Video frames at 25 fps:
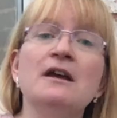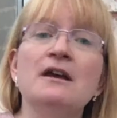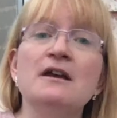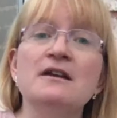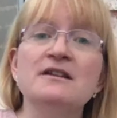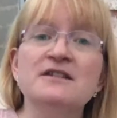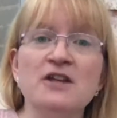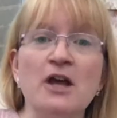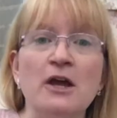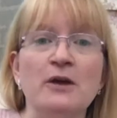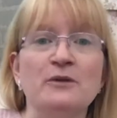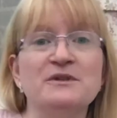
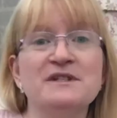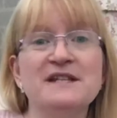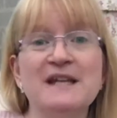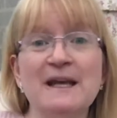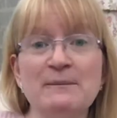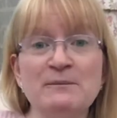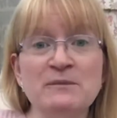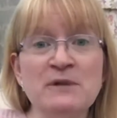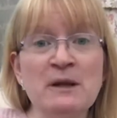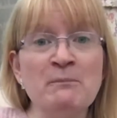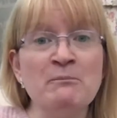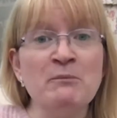So
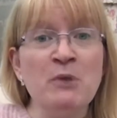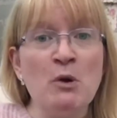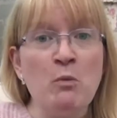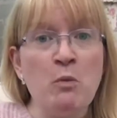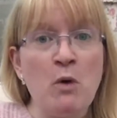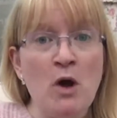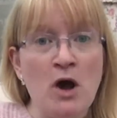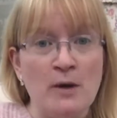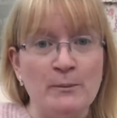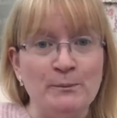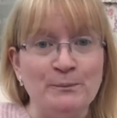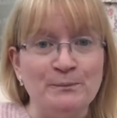tip number
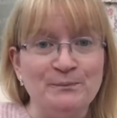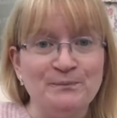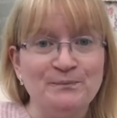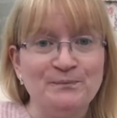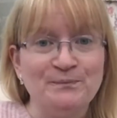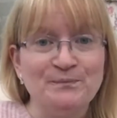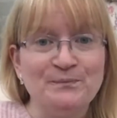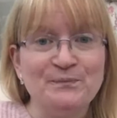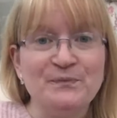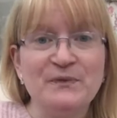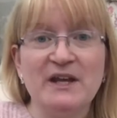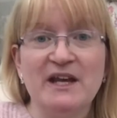one
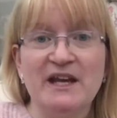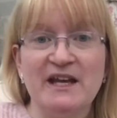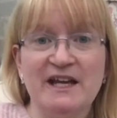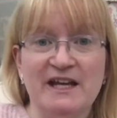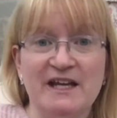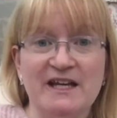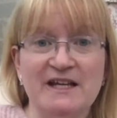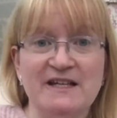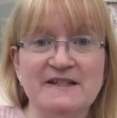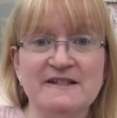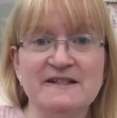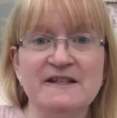
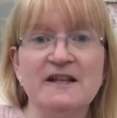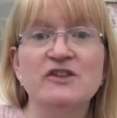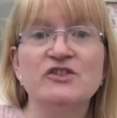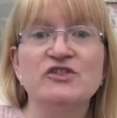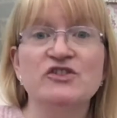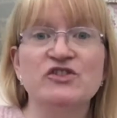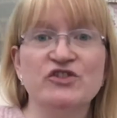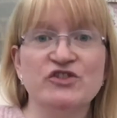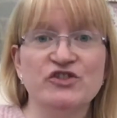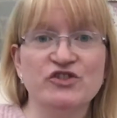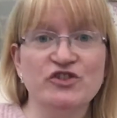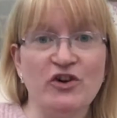is
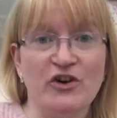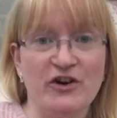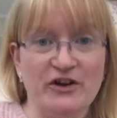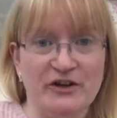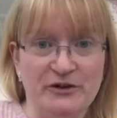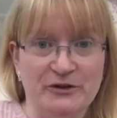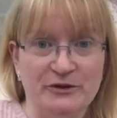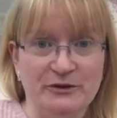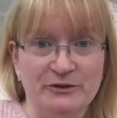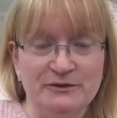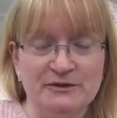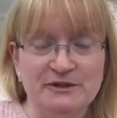
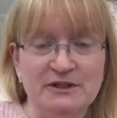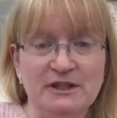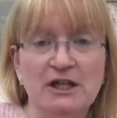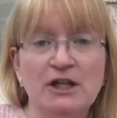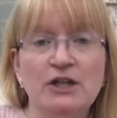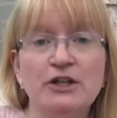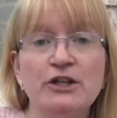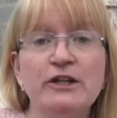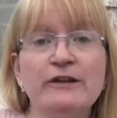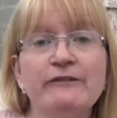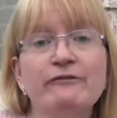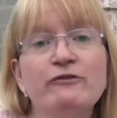style.
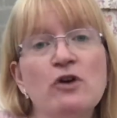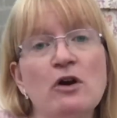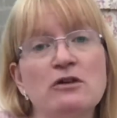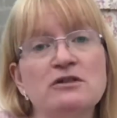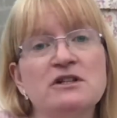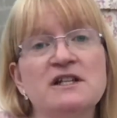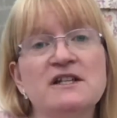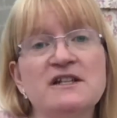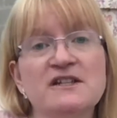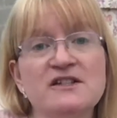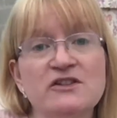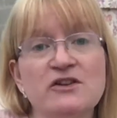You've got to
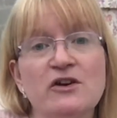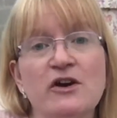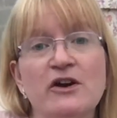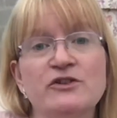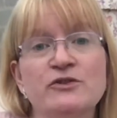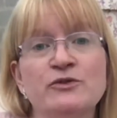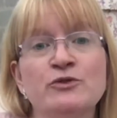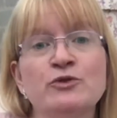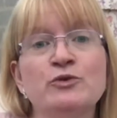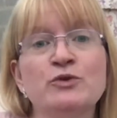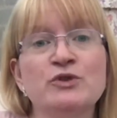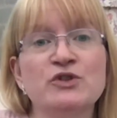decide
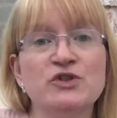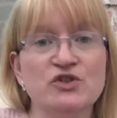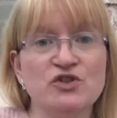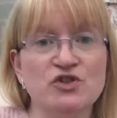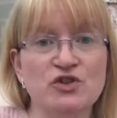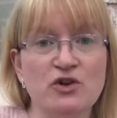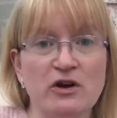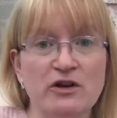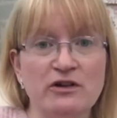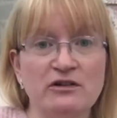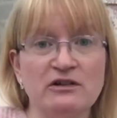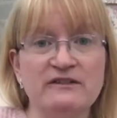on your
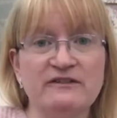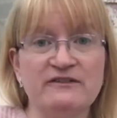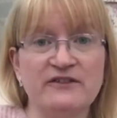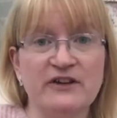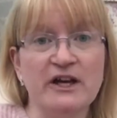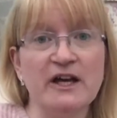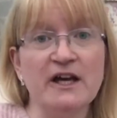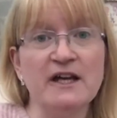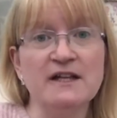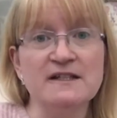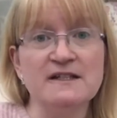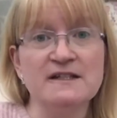style
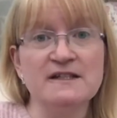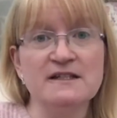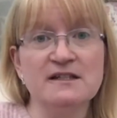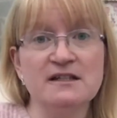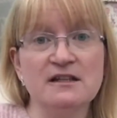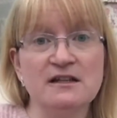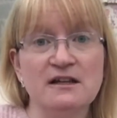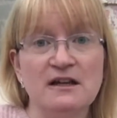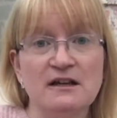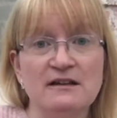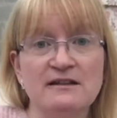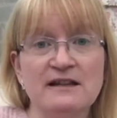first.
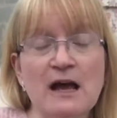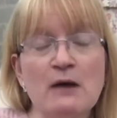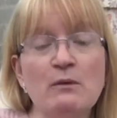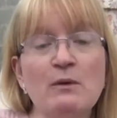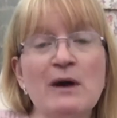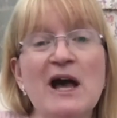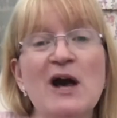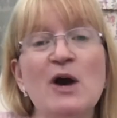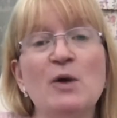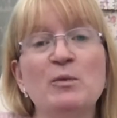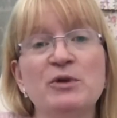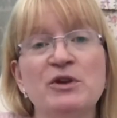That will
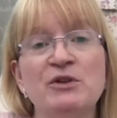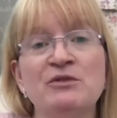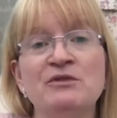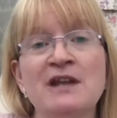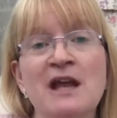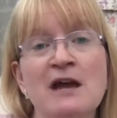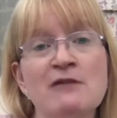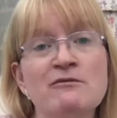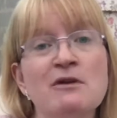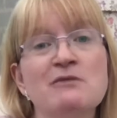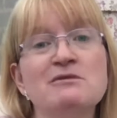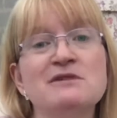help you
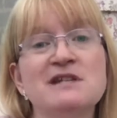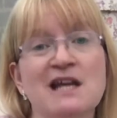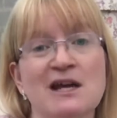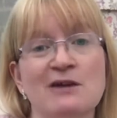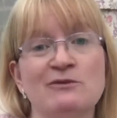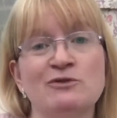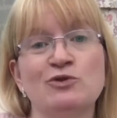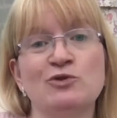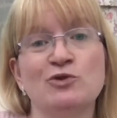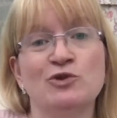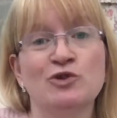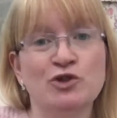narrow down
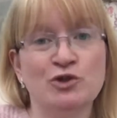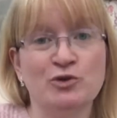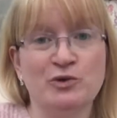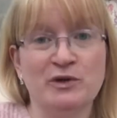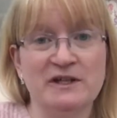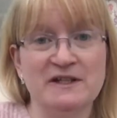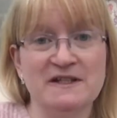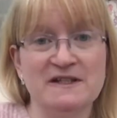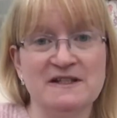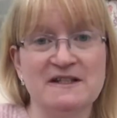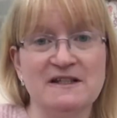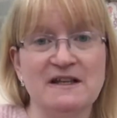your
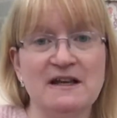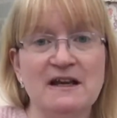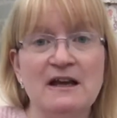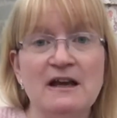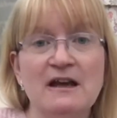choice.